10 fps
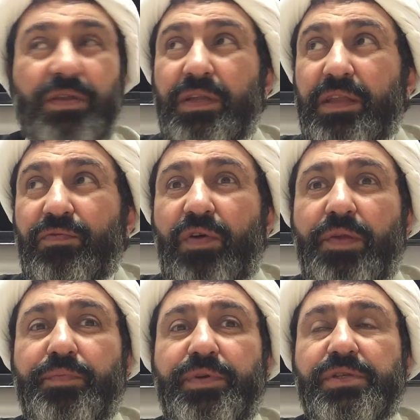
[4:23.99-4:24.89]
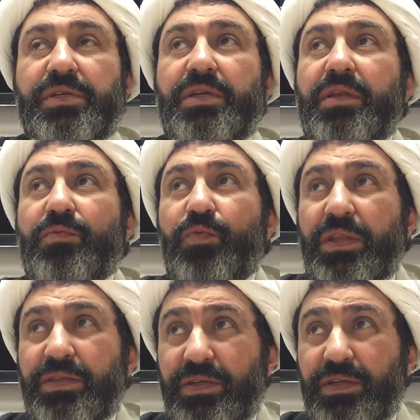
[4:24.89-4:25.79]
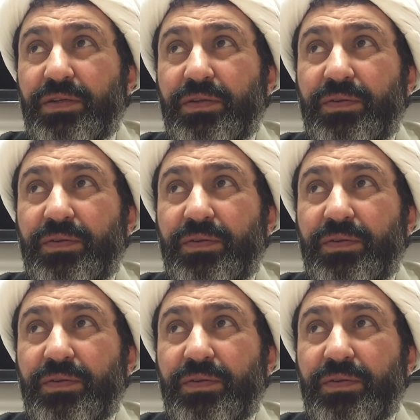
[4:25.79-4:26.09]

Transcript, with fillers: that one person in winter